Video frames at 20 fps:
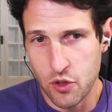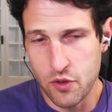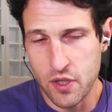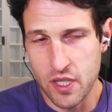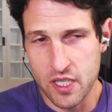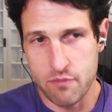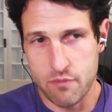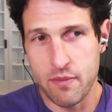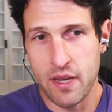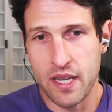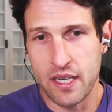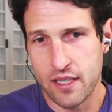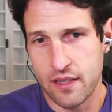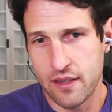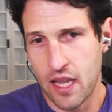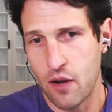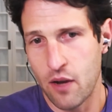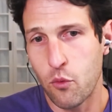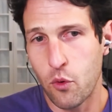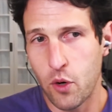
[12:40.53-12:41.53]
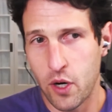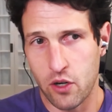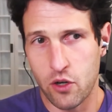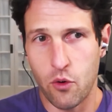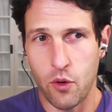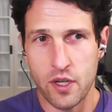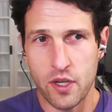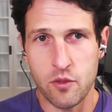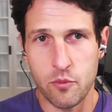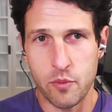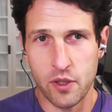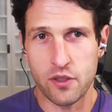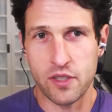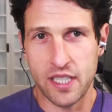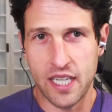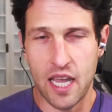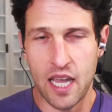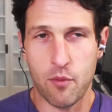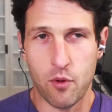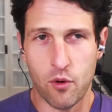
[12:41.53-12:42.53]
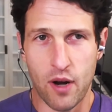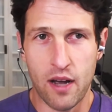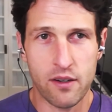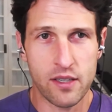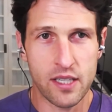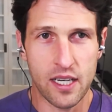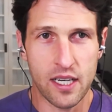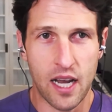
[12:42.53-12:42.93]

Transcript: this mint and then we're going to build a game around it.